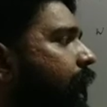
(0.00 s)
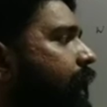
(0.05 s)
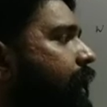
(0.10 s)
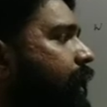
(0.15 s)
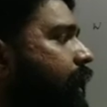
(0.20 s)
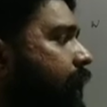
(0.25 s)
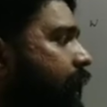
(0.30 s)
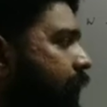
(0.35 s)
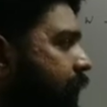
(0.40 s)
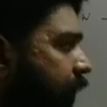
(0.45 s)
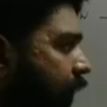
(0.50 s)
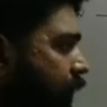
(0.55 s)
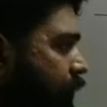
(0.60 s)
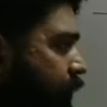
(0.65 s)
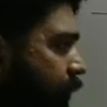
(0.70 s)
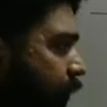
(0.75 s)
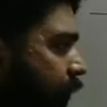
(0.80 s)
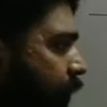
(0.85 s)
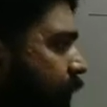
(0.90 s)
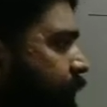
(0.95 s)
and t can
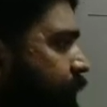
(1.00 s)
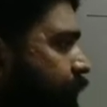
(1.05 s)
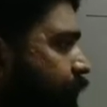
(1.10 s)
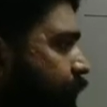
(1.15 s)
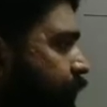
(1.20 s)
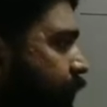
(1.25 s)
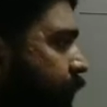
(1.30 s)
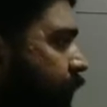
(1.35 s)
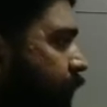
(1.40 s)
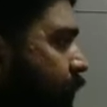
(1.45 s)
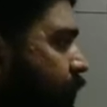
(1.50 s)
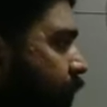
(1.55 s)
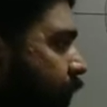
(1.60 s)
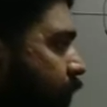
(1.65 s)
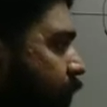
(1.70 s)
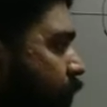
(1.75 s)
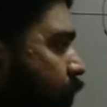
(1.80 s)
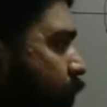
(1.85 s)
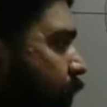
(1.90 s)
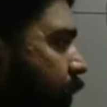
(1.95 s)
be find
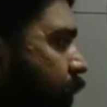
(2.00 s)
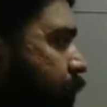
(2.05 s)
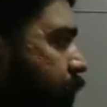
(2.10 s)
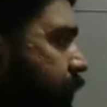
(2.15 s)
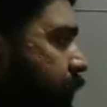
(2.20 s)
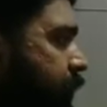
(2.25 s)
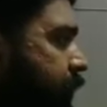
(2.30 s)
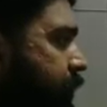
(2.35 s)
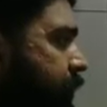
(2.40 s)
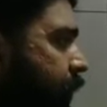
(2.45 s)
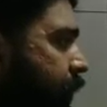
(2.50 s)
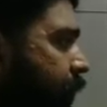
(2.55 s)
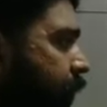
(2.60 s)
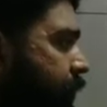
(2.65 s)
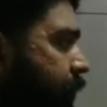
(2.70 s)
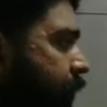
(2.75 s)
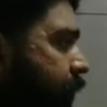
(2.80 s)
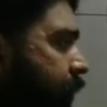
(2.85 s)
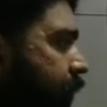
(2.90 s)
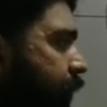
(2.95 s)
out by using this
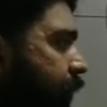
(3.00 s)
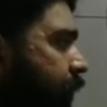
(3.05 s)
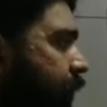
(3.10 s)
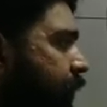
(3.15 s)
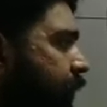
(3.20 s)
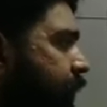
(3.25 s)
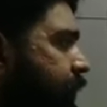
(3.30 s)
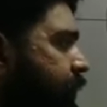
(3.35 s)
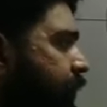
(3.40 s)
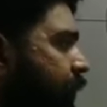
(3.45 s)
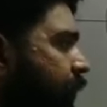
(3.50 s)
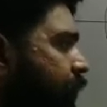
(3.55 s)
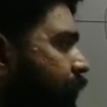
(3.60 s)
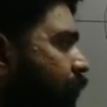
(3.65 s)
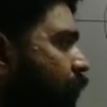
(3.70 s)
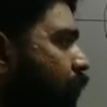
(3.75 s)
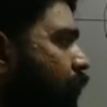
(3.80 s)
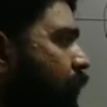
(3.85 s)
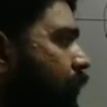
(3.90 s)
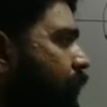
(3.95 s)
equation, t is equal to
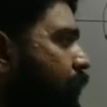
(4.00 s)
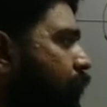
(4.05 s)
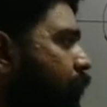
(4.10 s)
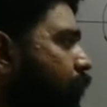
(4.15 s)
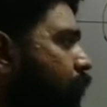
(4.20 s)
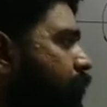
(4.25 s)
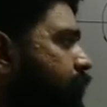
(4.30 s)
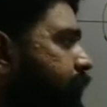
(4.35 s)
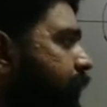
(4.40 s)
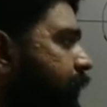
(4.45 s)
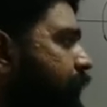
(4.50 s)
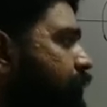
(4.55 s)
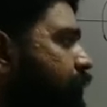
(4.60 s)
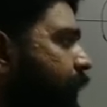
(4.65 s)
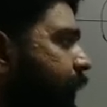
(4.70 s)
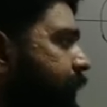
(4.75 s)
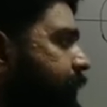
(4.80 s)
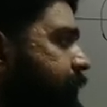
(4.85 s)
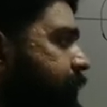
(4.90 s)
root 2z by